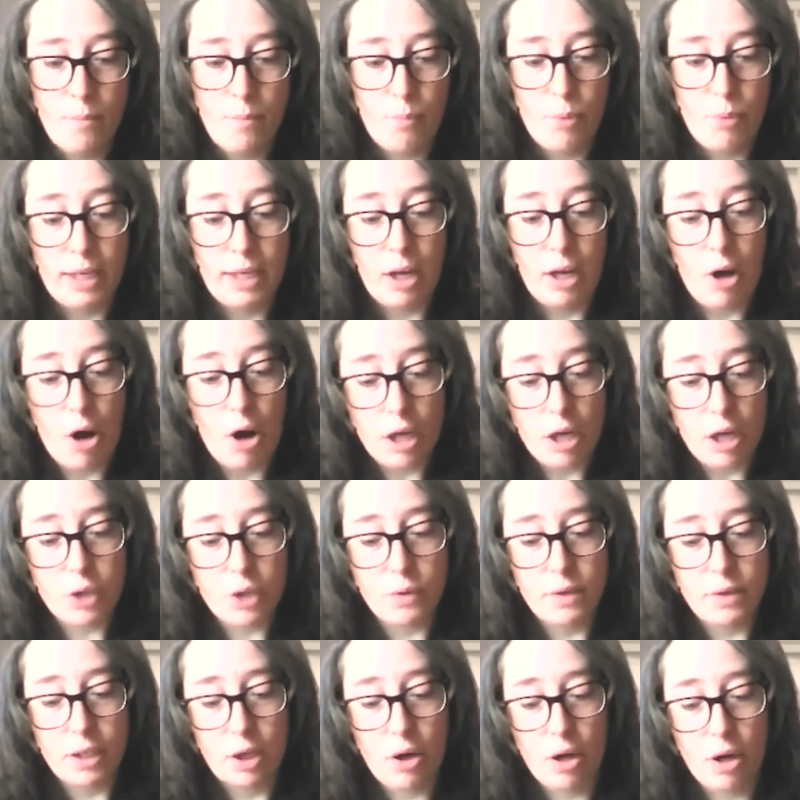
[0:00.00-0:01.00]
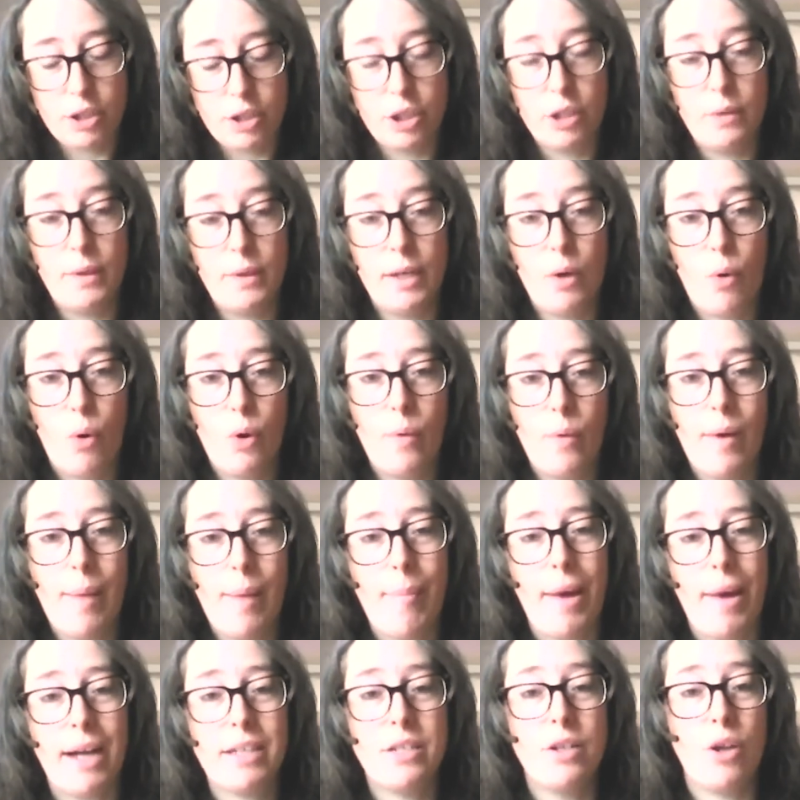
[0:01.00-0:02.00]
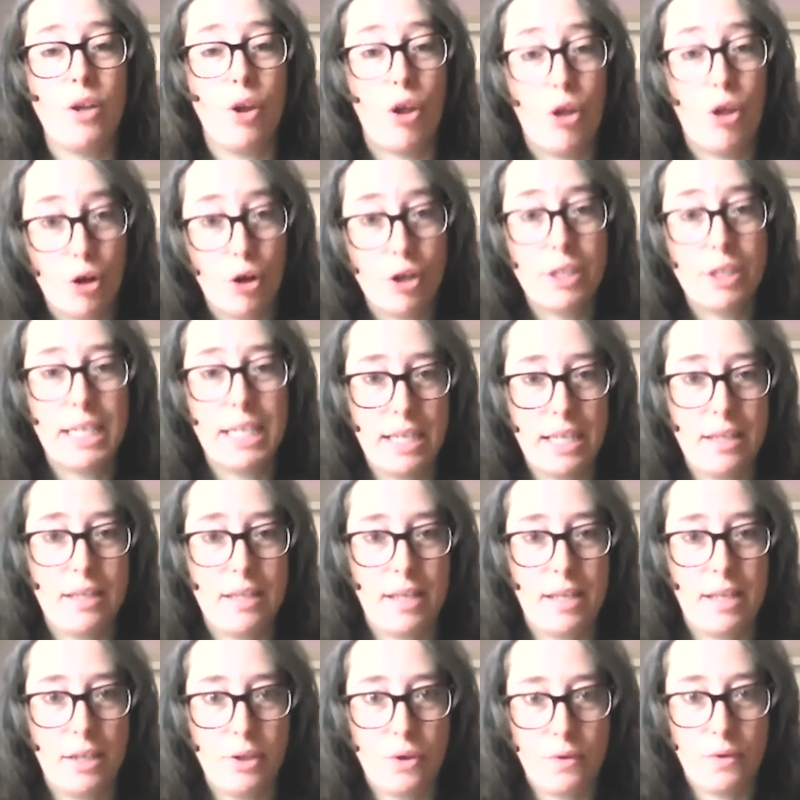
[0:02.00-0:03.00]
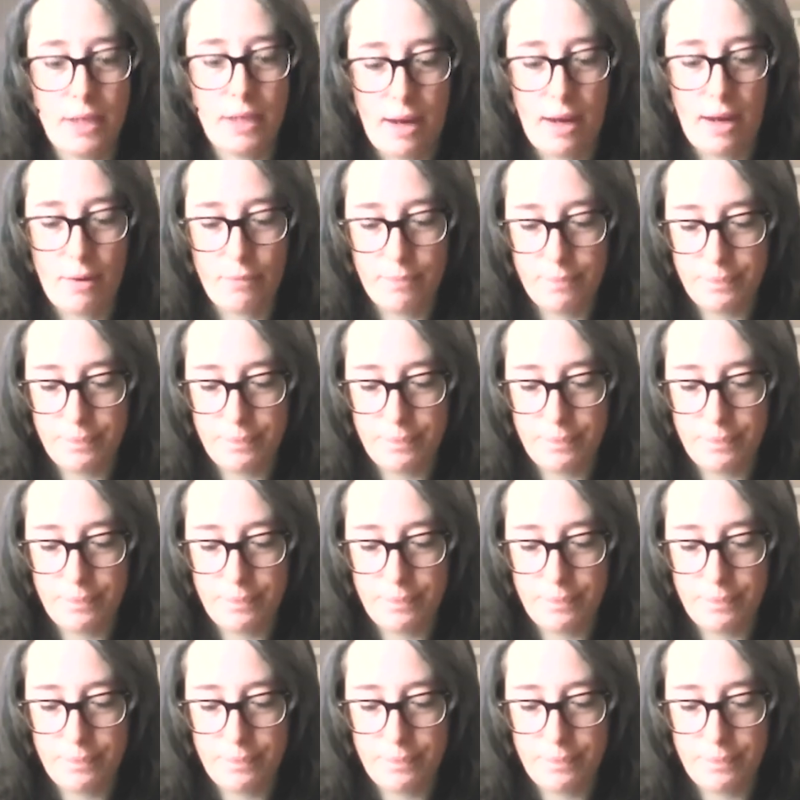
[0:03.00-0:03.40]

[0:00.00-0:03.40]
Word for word: bringing Austrian continuity all the way back to the 13th century now.